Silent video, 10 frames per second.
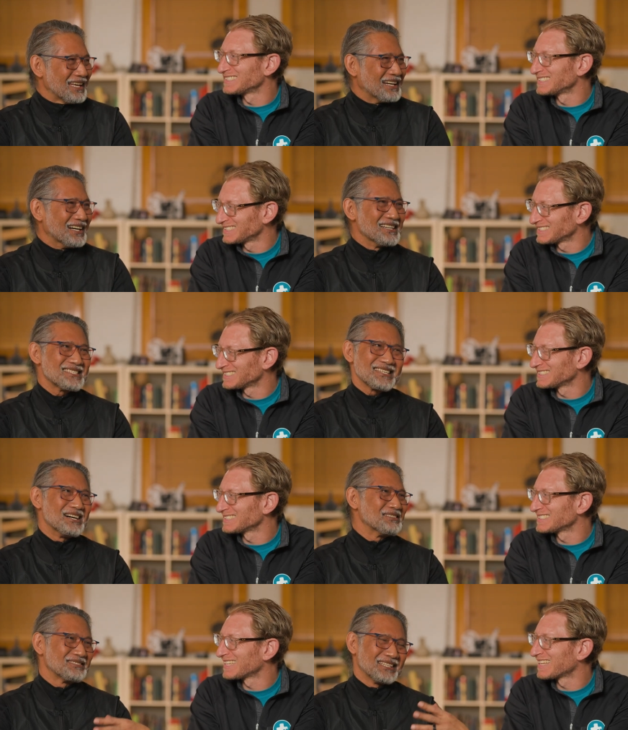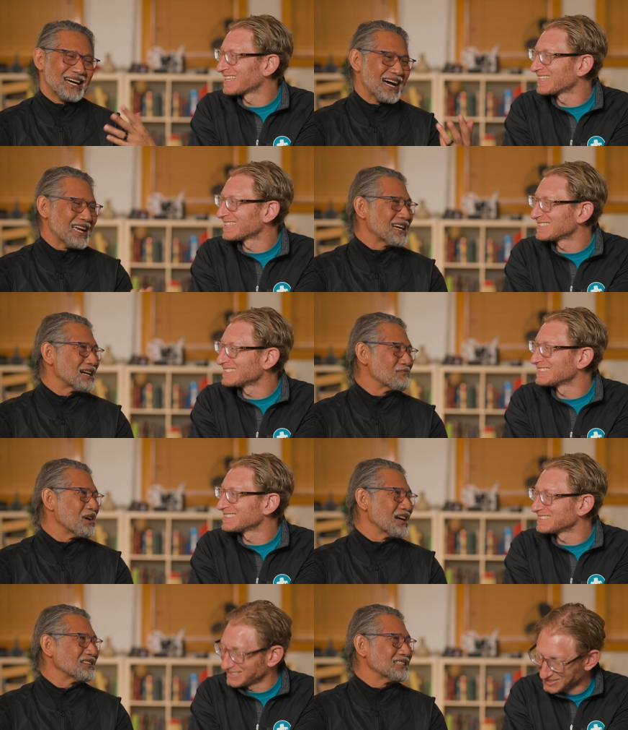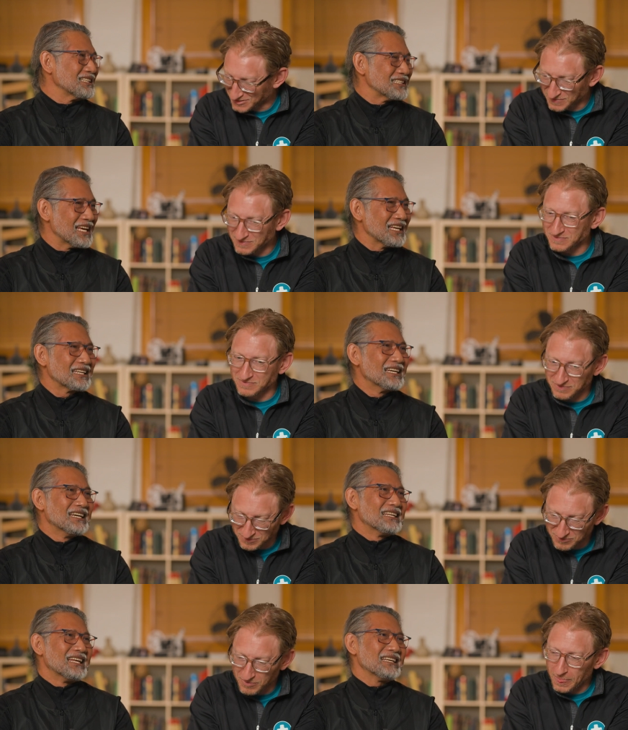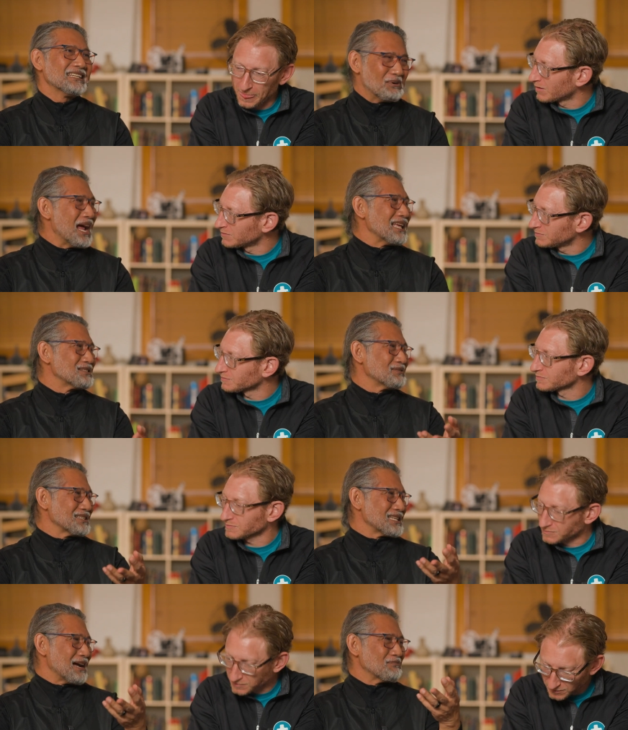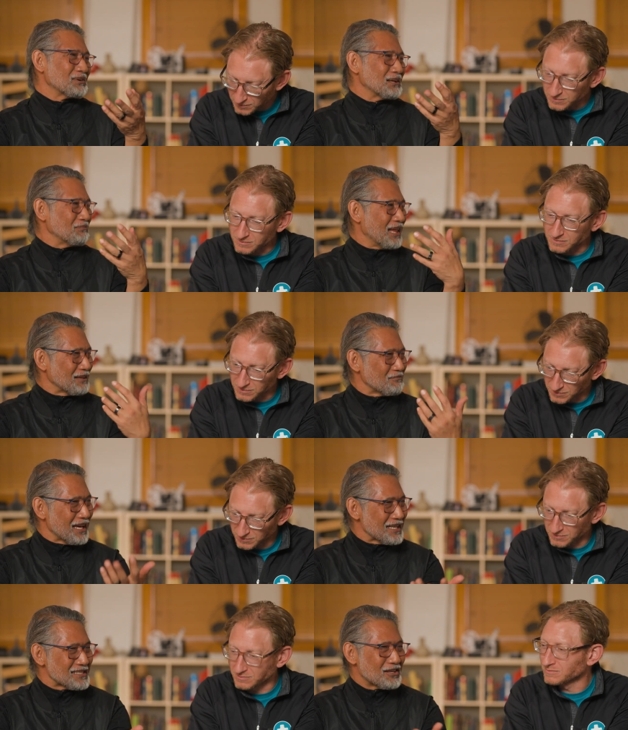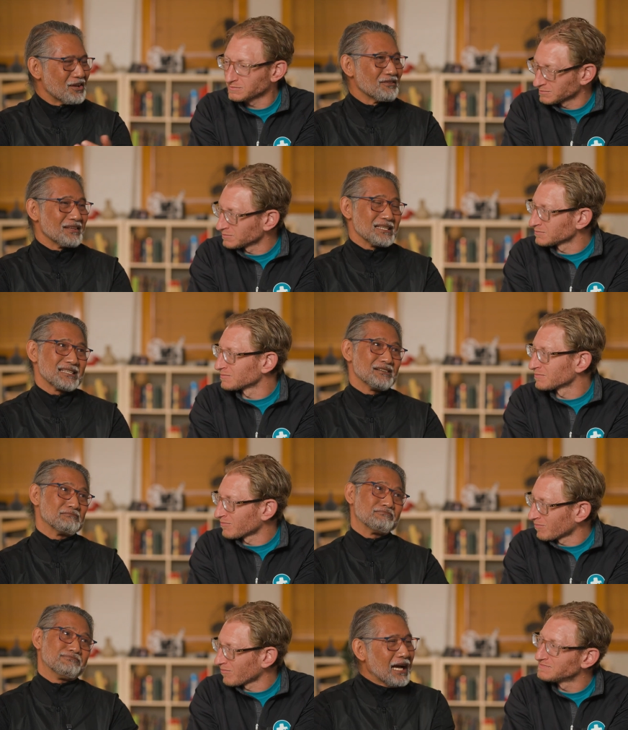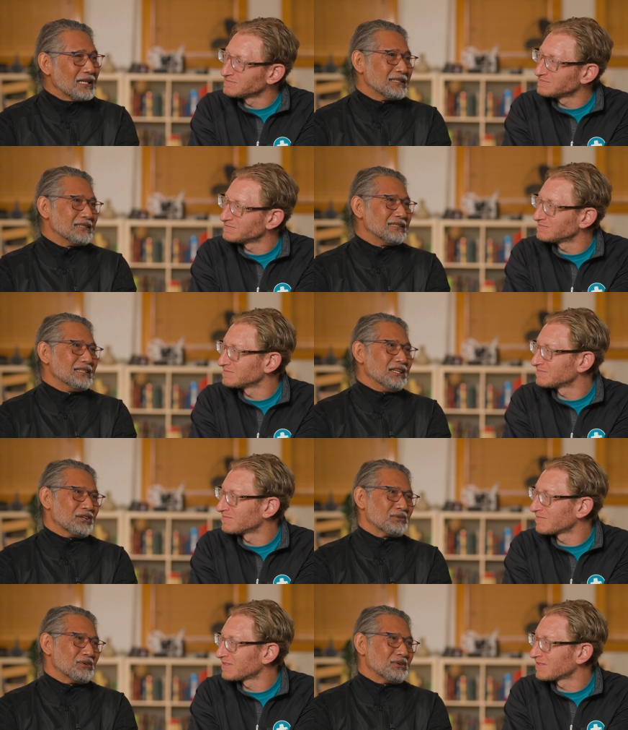Speaker 1: because of the high carbohydrate intake. Like breads, for example, are plant-based and all this. So, and you know,